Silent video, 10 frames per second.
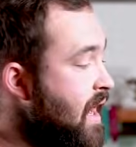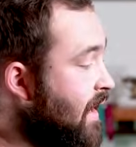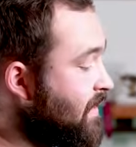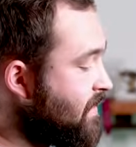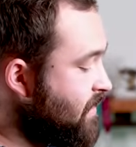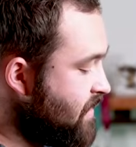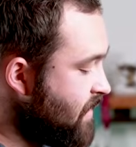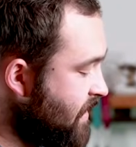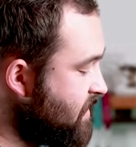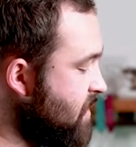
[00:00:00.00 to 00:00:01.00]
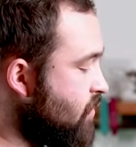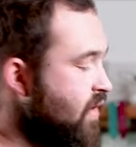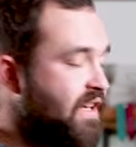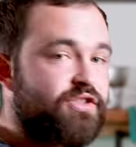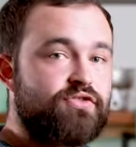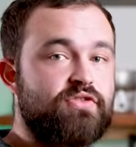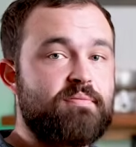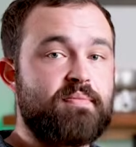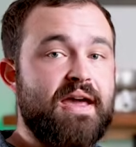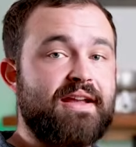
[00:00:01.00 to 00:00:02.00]
and it's designed to be a really
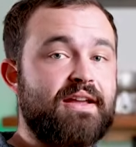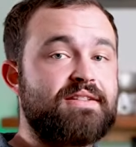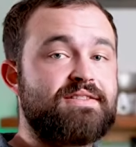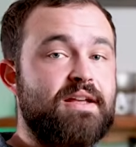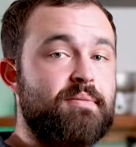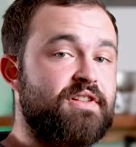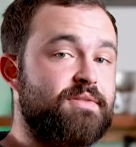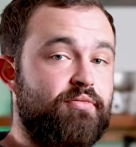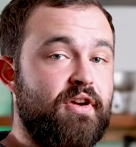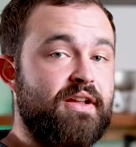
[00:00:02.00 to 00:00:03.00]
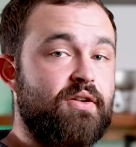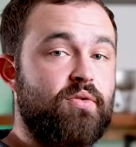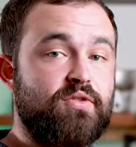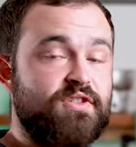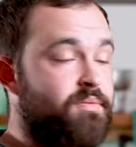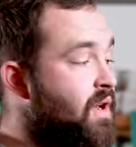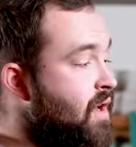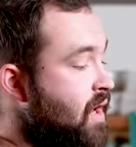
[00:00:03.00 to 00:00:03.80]
stripped back summer, spring, autumn